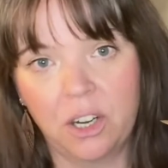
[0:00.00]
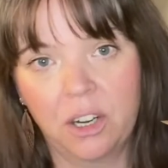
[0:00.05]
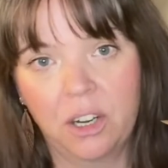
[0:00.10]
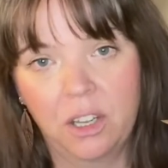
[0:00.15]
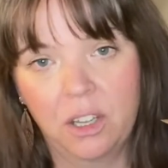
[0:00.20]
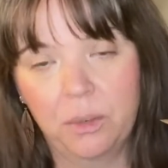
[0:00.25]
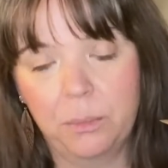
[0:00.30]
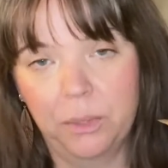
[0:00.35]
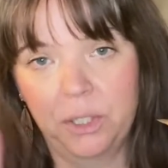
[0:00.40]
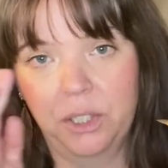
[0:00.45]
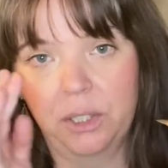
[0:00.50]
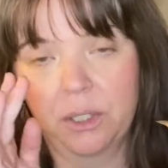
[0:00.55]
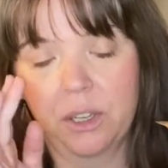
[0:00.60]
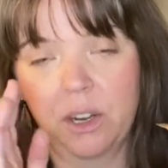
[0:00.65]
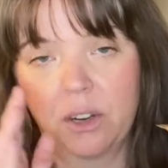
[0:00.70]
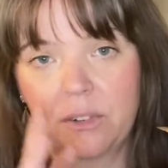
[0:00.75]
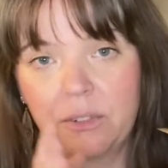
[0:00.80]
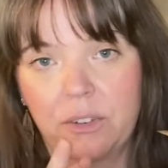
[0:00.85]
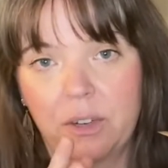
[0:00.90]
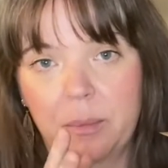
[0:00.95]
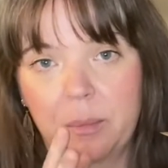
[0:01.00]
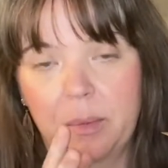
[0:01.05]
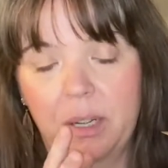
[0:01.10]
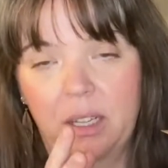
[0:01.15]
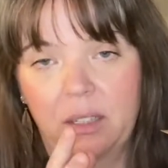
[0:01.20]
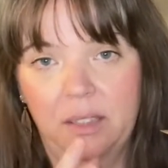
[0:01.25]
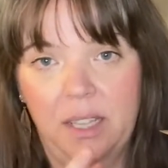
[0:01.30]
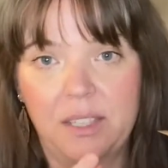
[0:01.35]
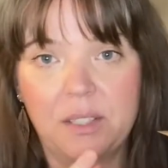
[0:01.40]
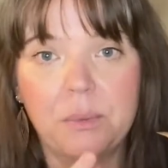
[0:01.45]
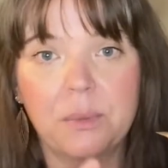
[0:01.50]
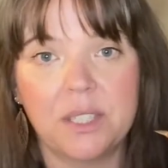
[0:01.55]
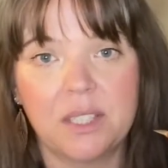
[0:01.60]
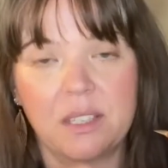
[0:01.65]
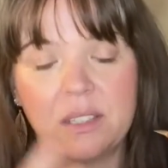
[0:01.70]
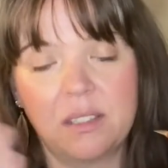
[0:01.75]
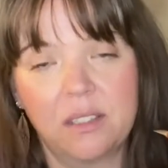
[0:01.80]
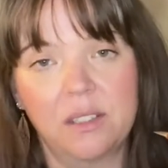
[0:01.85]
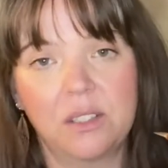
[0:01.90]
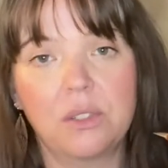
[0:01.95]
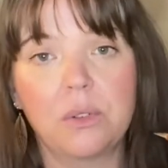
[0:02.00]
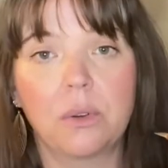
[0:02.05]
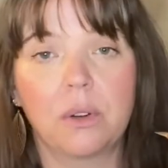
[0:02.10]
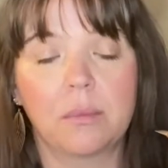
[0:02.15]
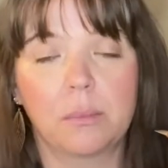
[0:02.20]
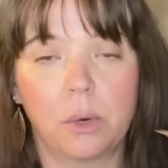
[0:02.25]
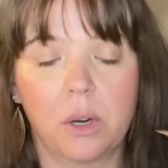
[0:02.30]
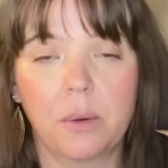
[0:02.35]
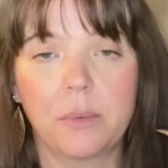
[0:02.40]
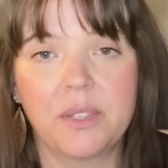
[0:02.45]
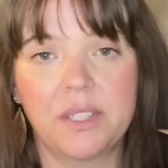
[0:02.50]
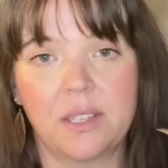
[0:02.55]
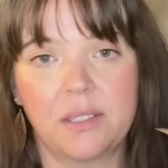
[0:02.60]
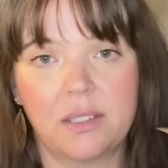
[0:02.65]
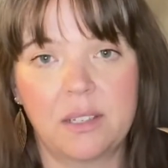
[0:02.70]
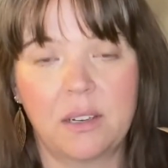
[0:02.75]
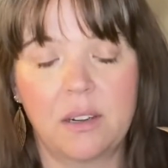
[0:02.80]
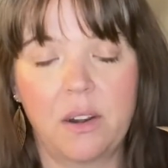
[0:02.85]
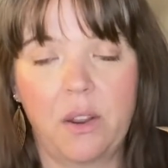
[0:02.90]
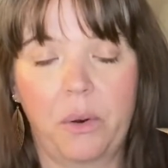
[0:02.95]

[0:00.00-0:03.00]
when you go from a less resistant to a more resistant note.